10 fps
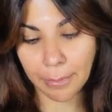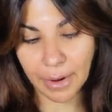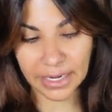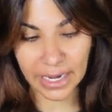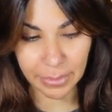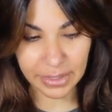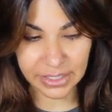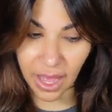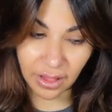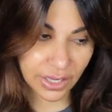My name is
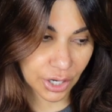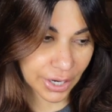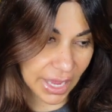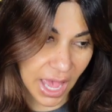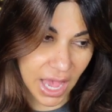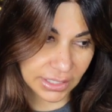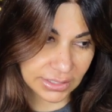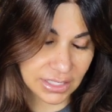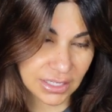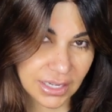Ellie
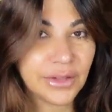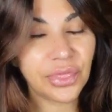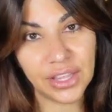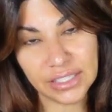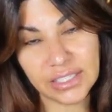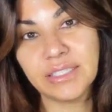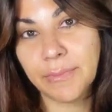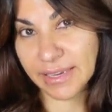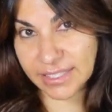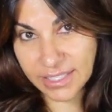Arket. This is
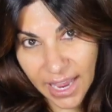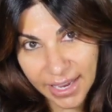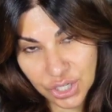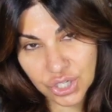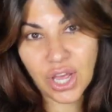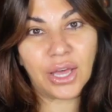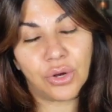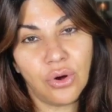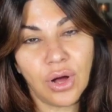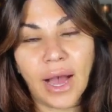my second
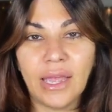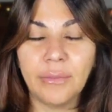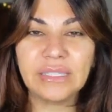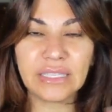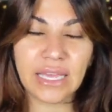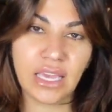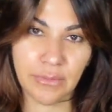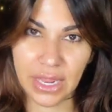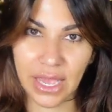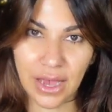channel. I am a psychic
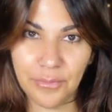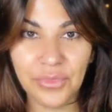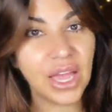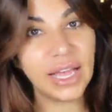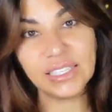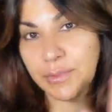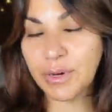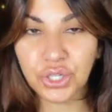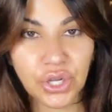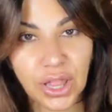medium, a
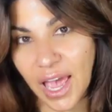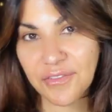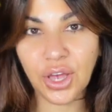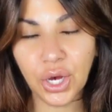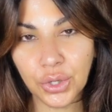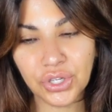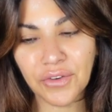spiritual life coach,